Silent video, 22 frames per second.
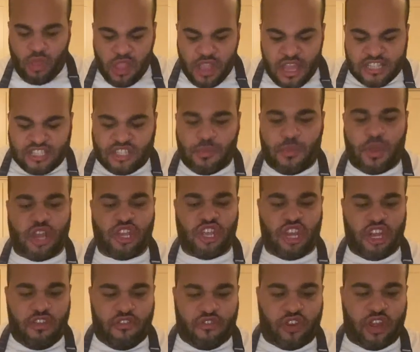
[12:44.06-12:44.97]
Get some
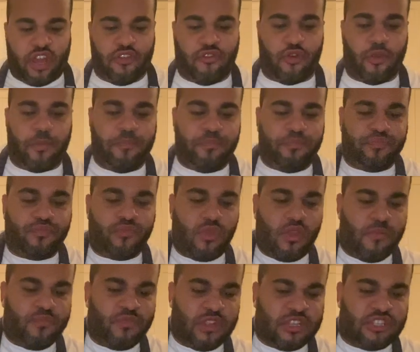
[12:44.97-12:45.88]
oniony flavor.
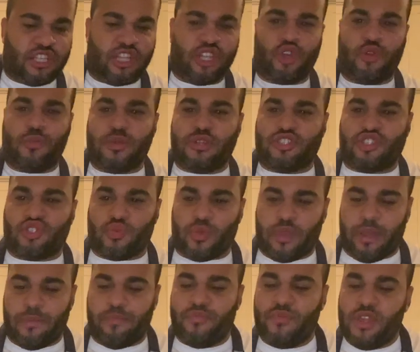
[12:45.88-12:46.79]
It's a little bit of
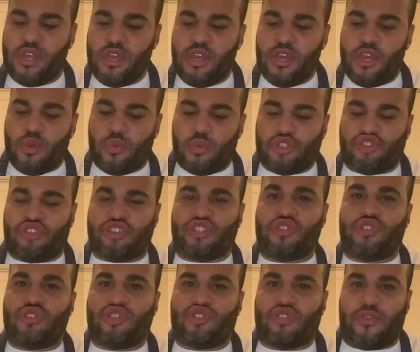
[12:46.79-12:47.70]
sweet. We
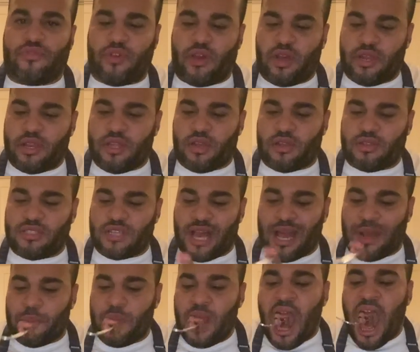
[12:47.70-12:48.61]
drizzle the truffle honey on
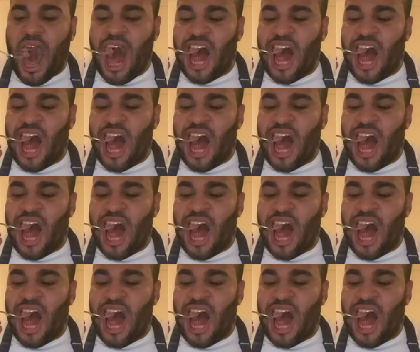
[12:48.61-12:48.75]
top.